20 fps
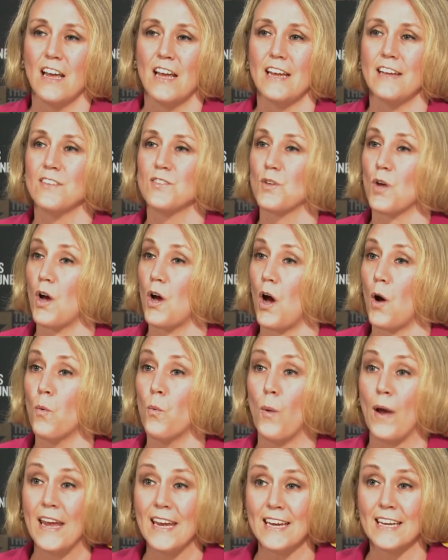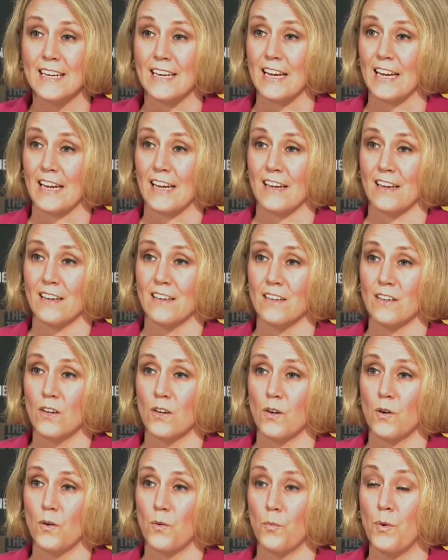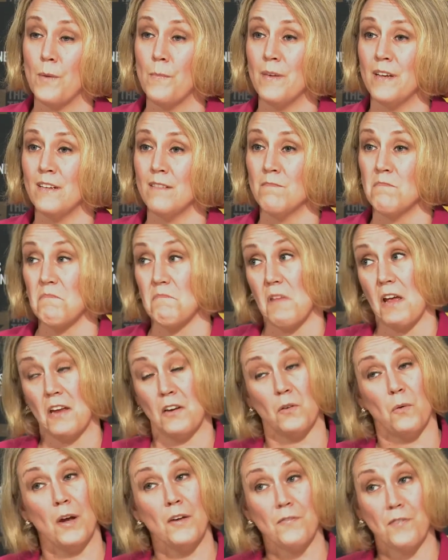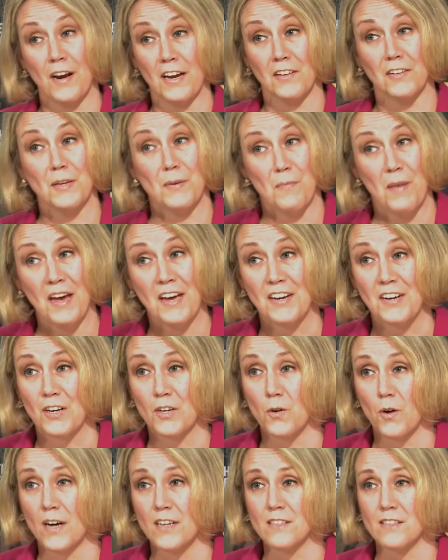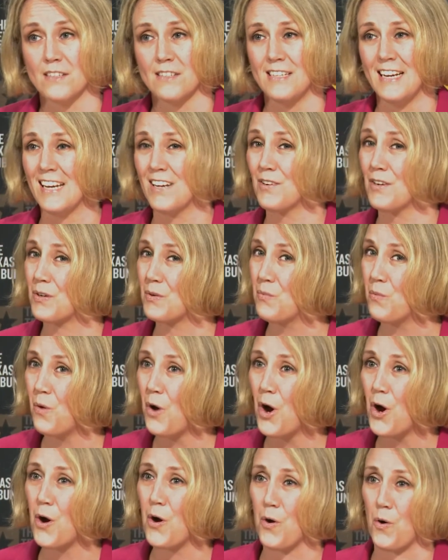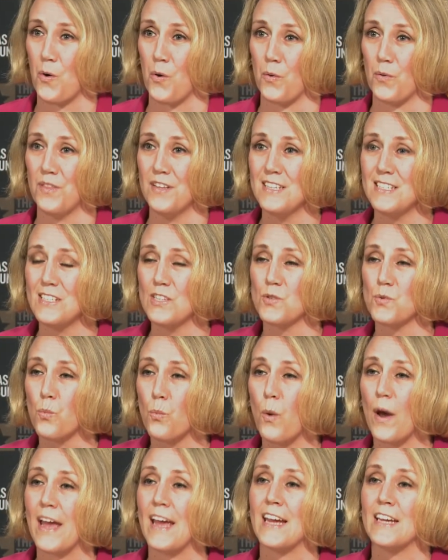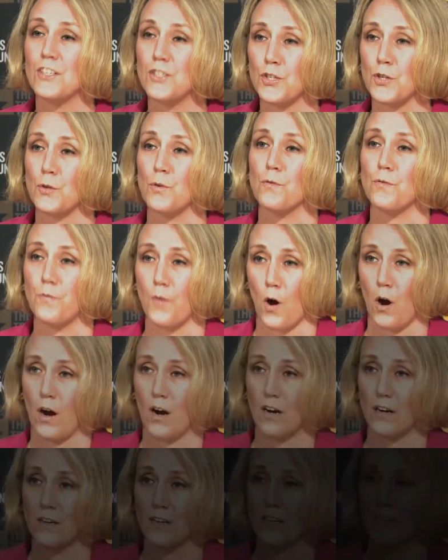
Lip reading: is awakening women and, quite frankly, men across the state going, whoa, this is way too far.